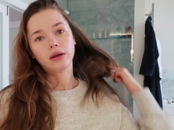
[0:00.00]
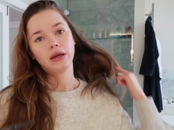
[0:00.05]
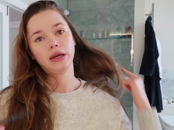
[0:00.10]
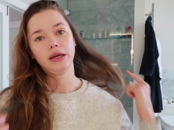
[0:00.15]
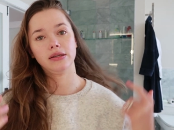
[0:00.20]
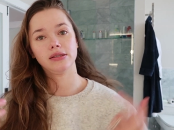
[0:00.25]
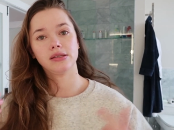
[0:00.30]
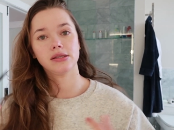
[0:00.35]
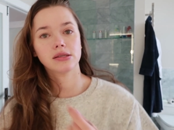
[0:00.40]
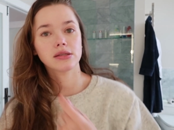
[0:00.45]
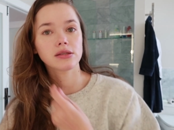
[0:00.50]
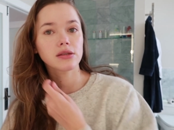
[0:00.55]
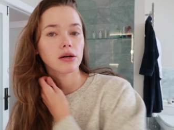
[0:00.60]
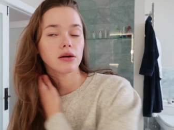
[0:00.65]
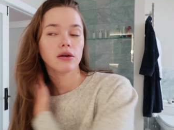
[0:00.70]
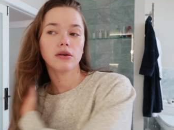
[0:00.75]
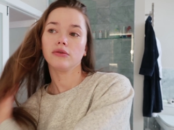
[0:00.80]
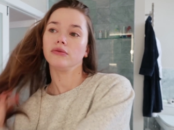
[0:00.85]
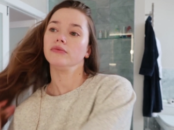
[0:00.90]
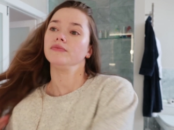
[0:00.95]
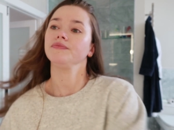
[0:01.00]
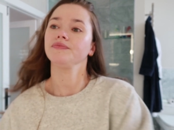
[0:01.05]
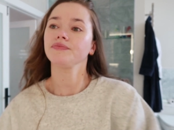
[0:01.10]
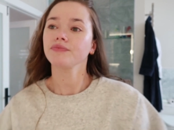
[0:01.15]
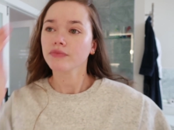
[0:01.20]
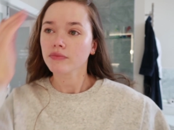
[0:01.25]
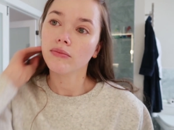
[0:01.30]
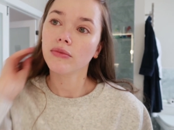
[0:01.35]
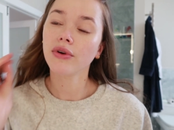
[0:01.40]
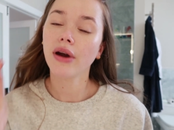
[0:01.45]
Okay, so
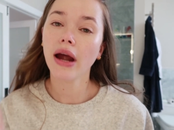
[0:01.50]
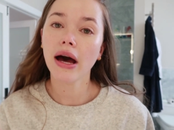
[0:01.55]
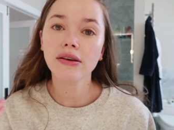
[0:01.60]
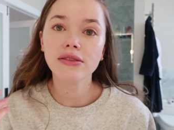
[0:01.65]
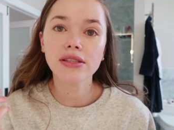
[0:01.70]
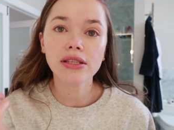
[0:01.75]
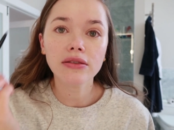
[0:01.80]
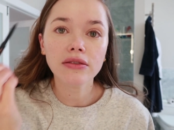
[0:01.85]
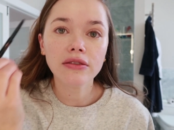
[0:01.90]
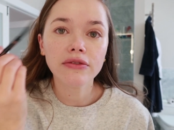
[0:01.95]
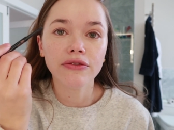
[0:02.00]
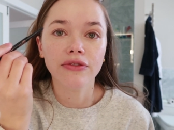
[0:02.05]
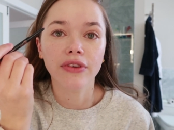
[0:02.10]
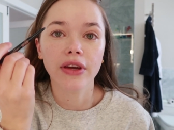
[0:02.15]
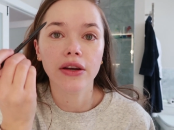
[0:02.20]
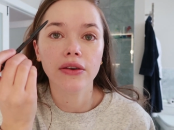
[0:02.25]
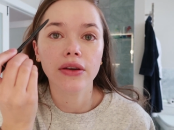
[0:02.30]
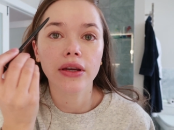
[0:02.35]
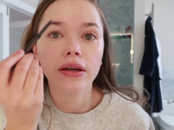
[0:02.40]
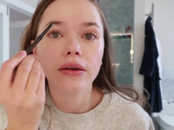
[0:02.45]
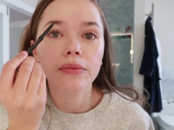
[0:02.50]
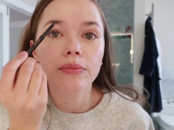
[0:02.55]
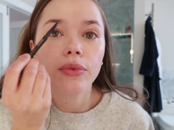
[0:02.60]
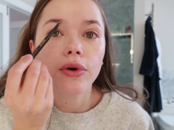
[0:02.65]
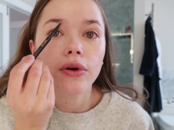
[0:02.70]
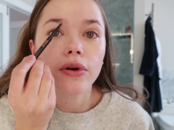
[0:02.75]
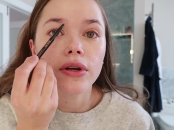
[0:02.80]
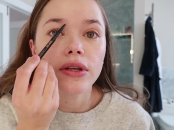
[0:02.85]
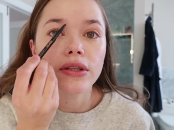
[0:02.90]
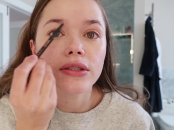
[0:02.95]
brows are a very
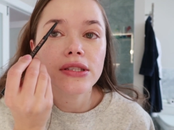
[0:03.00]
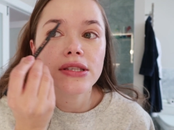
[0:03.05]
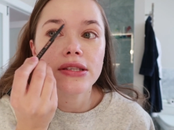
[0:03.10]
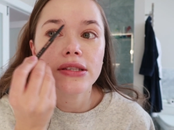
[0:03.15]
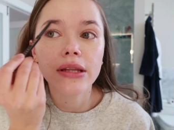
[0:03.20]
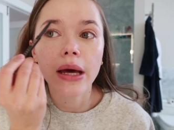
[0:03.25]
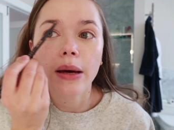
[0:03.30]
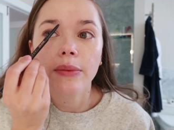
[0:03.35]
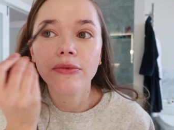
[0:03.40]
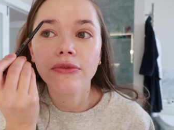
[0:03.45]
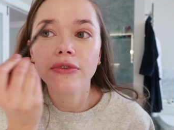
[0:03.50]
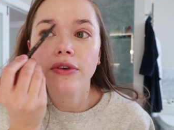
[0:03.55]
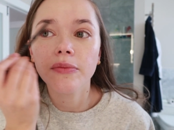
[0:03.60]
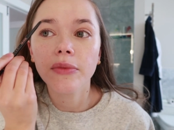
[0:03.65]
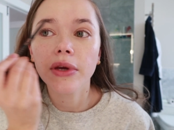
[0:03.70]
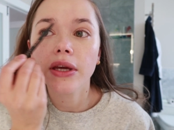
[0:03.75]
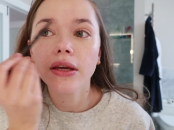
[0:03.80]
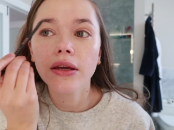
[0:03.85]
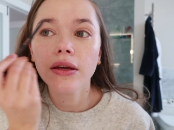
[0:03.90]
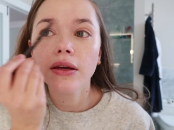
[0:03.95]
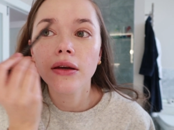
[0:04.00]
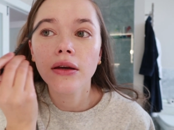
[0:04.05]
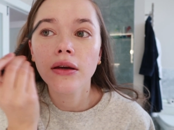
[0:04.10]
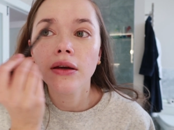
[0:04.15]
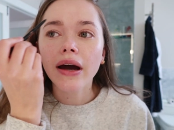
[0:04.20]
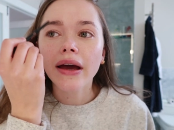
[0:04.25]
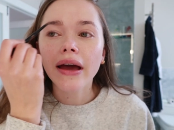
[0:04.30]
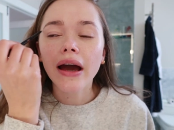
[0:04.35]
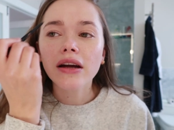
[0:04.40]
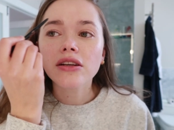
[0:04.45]
important step for me.
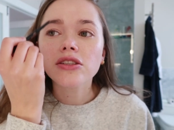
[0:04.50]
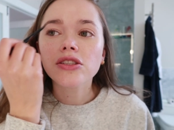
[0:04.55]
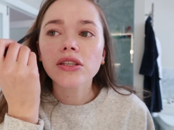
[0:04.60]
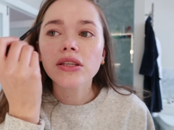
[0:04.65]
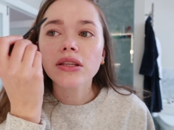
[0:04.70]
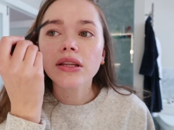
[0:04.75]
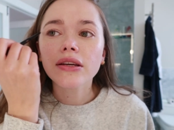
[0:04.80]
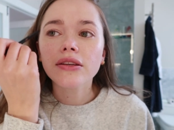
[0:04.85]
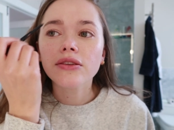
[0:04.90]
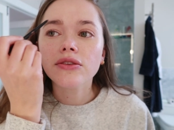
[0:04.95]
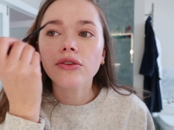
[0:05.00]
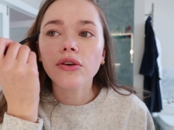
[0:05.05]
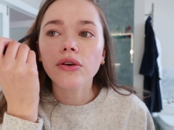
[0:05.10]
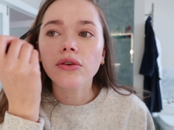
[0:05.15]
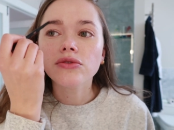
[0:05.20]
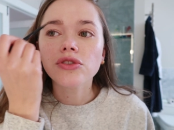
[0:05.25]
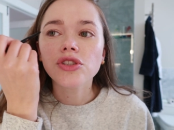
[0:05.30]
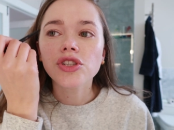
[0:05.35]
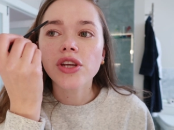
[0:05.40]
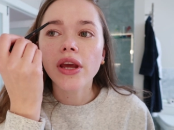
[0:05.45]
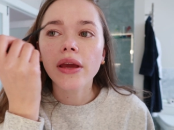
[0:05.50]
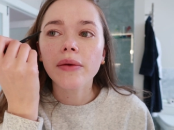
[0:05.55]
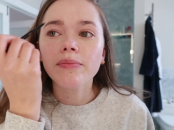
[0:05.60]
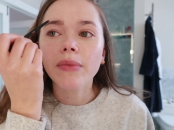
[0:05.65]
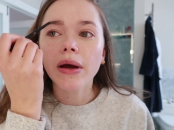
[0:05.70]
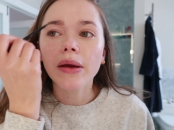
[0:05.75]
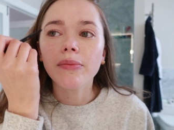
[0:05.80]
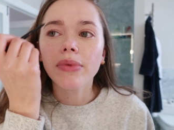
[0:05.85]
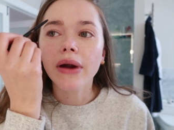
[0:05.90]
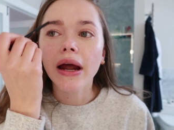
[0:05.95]
I actually like don't shape
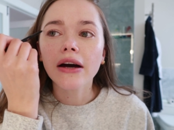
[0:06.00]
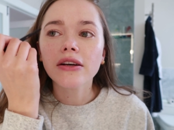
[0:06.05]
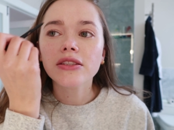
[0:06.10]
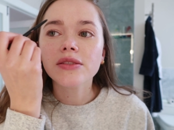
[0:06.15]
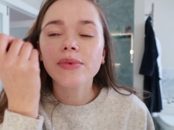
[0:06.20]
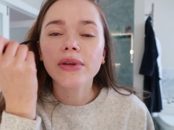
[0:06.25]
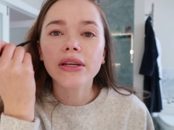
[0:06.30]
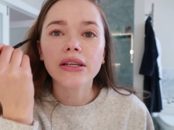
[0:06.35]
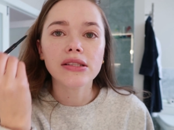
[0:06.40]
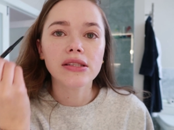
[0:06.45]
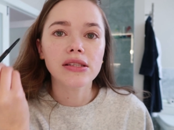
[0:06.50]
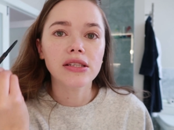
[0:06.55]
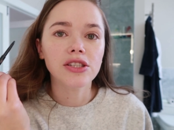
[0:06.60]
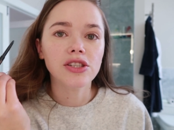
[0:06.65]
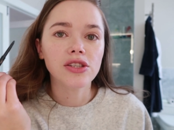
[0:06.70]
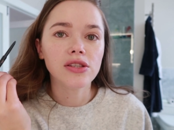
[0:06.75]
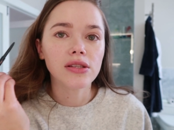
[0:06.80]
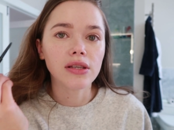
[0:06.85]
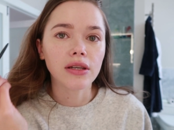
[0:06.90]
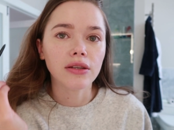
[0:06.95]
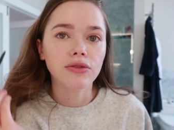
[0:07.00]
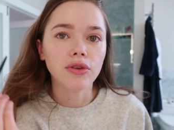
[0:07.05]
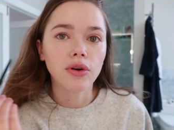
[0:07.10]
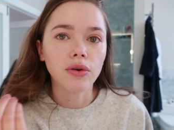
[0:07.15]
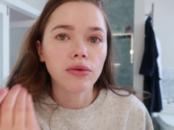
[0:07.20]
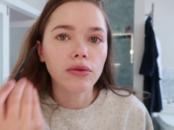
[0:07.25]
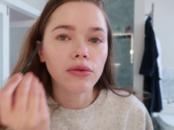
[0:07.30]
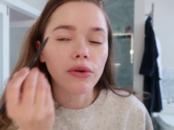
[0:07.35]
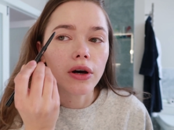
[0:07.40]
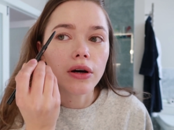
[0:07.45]
my brows because they just like
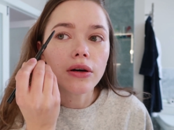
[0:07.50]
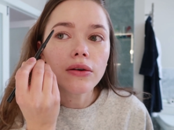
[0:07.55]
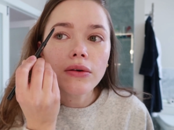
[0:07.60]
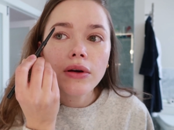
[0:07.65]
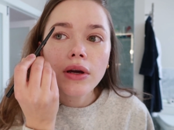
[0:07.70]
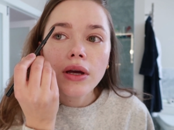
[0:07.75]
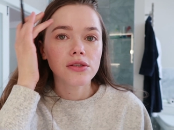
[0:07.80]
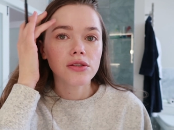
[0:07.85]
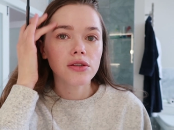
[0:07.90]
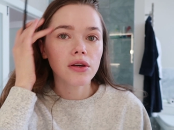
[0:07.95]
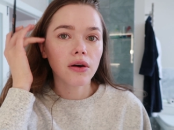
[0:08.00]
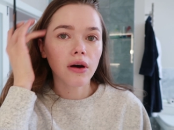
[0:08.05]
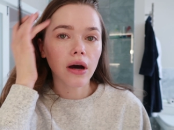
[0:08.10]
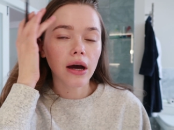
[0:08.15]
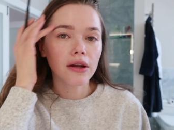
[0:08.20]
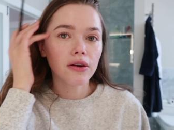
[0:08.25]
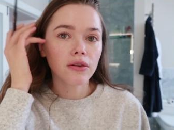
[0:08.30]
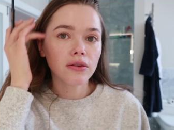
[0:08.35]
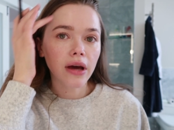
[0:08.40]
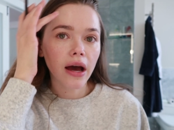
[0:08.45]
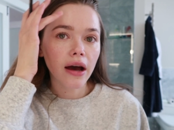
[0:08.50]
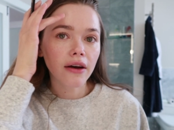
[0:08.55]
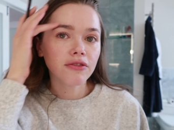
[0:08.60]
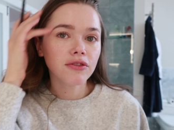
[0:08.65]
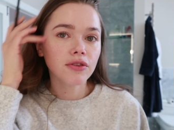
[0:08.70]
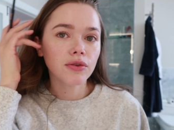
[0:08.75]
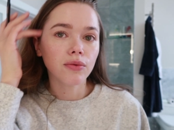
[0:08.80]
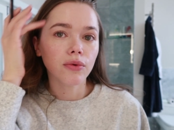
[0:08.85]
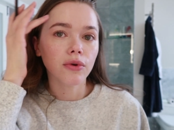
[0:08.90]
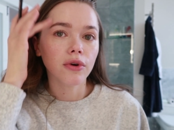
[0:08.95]
don't grow, so I don't
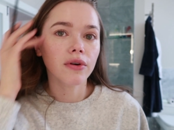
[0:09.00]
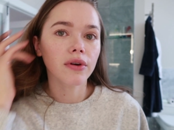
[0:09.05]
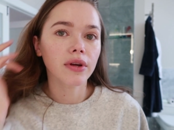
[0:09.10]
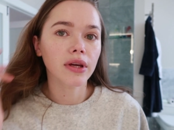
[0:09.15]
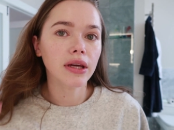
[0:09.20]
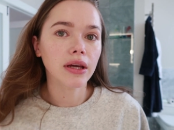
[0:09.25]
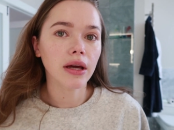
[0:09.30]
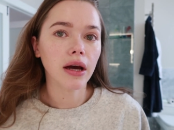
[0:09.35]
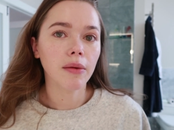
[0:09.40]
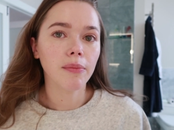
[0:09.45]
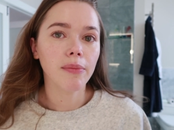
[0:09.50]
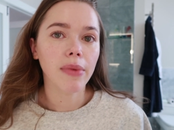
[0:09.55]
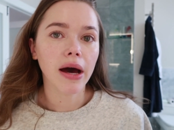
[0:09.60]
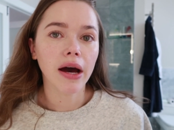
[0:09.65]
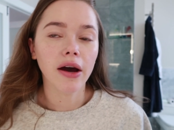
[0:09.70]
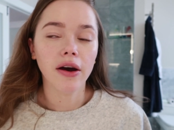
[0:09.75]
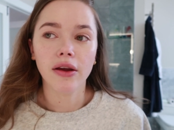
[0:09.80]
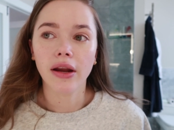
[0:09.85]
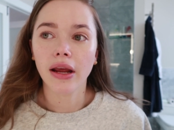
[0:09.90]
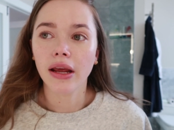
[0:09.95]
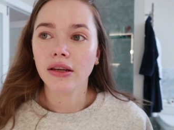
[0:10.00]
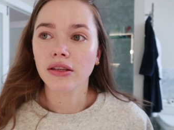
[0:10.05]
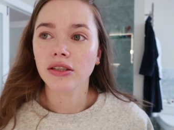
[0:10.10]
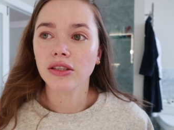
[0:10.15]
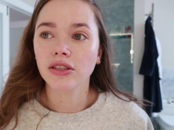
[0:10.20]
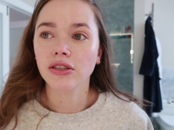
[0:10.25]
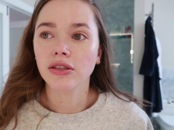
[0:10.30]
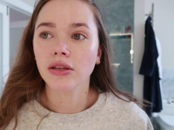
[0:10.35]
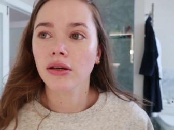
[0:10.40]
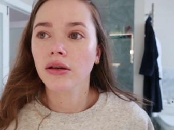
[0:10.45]
have to worry about
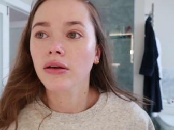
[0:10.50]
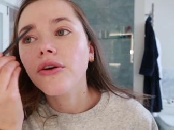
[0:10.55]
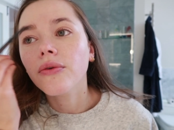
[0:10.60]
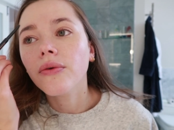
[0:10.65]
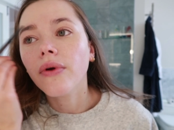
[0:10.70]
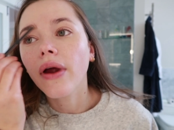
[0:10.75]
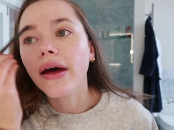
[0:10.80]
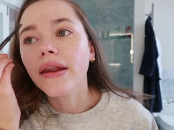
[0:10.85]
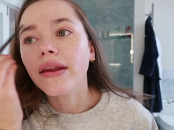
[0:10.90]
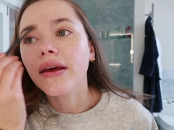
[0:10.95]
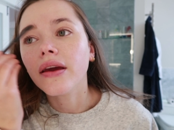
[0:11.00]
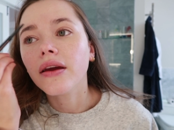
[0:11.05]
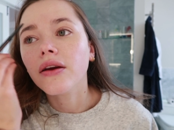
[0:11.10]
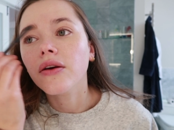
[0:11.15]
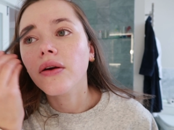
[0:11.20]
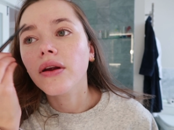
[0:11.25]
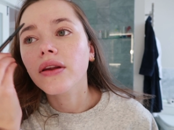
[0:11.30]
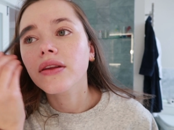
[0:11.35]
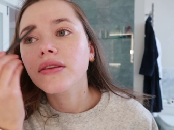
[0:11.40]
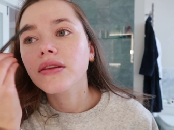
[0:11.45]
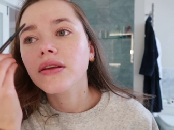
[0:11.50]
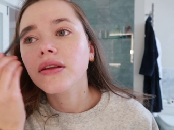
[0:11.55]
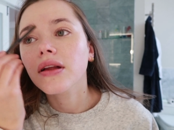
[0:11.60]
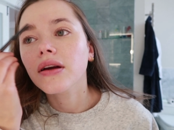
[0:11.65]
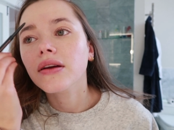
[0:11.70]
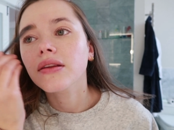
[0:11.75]
any threading or anything